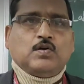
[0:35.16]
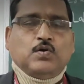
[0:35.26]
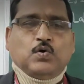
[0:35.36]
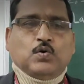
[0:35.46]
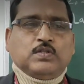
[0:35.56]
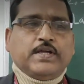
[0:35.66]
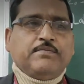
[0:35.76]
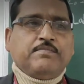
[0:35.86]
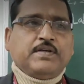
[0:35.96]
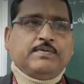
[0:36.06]
No,
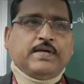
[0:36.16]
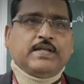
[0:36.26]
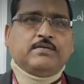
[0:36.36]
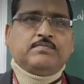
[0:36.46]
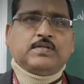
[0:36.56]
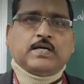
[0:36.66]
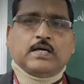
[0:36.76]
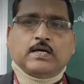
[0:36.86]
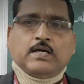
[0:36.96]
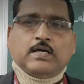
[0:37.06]
then even
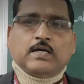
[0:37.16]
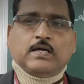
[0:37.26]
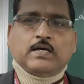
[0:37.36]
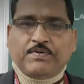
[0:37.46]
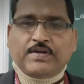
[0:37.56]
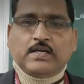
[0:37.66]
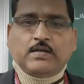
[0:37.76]
the graphical